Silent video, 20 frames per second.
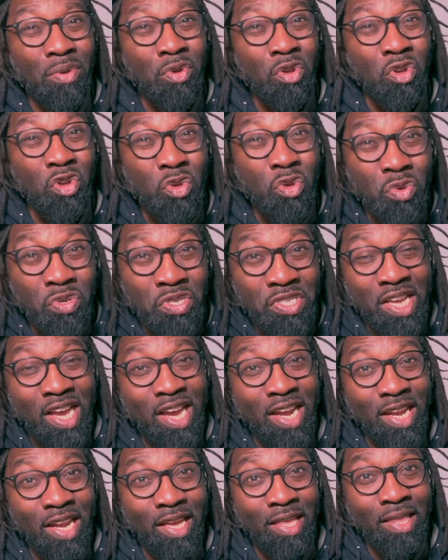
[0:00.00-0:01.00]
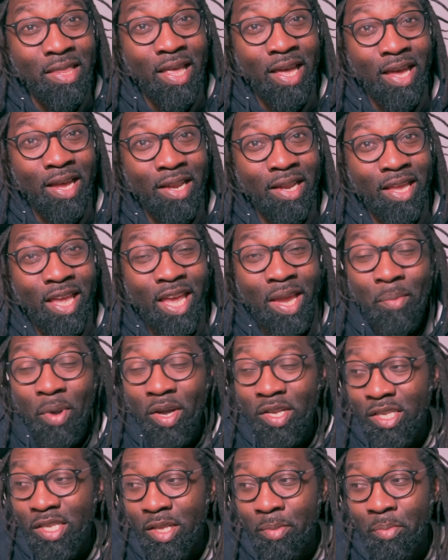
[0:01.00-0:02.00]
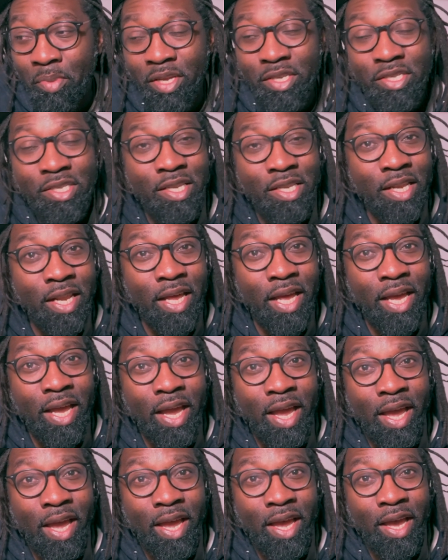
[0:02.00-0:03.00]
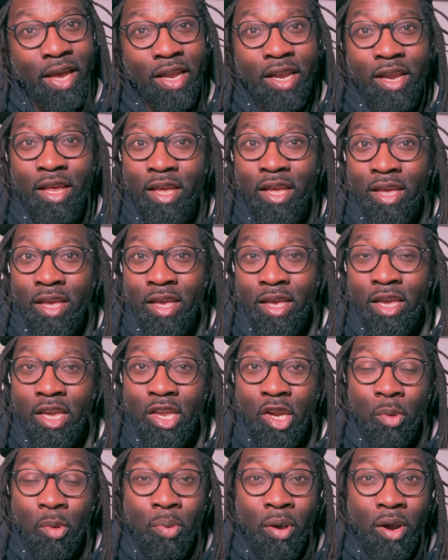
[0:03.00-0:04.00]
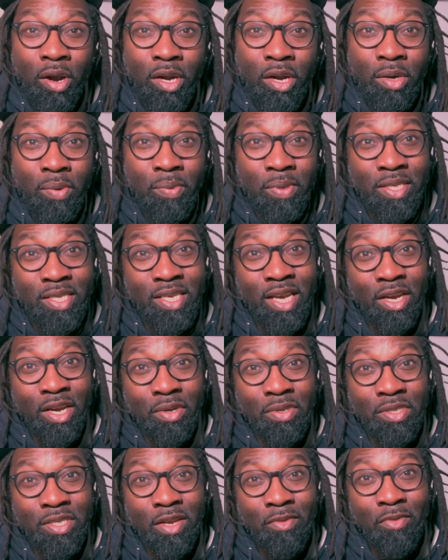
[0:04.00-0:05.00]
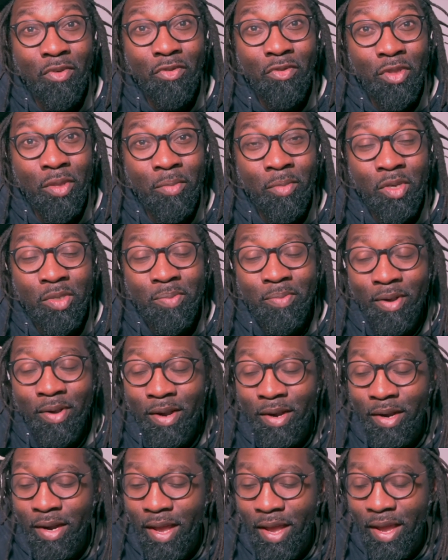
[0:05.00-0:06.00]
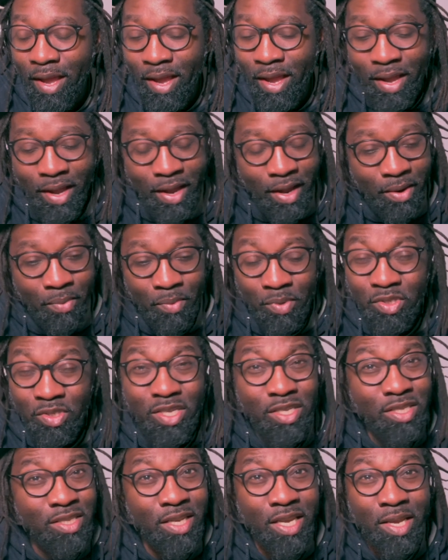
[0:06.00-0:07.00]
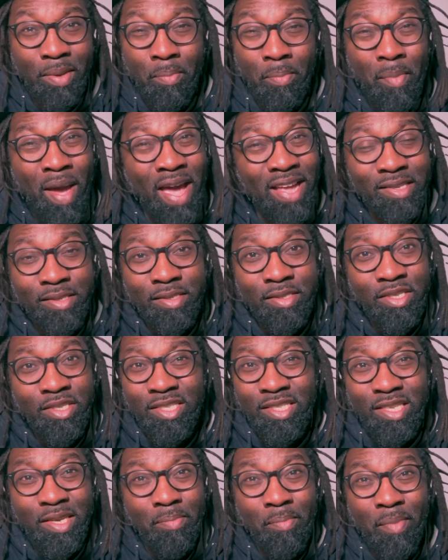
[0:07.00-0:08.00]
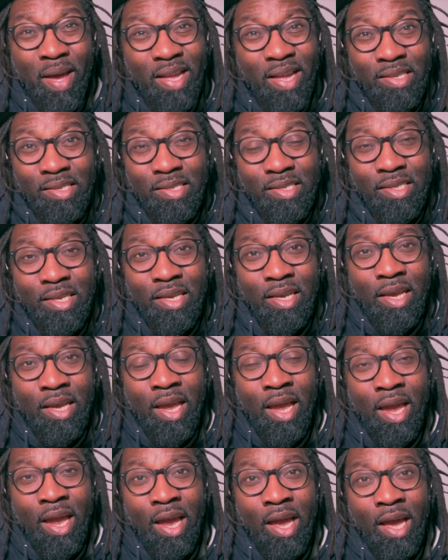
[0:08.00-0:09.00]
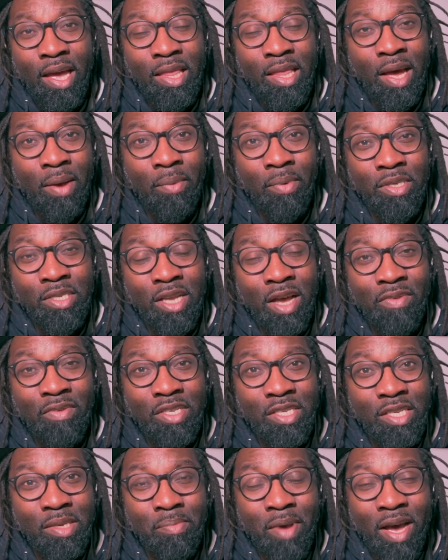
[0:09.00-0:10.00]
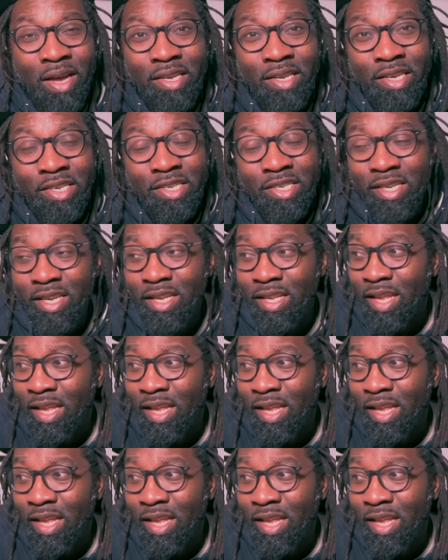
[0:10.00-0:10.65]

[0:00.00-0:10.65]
new signing that came onto the pitch today and, you know, partnered with Thiago Silva for the most part and was just immense. And that was obviously Behdad Eghbali.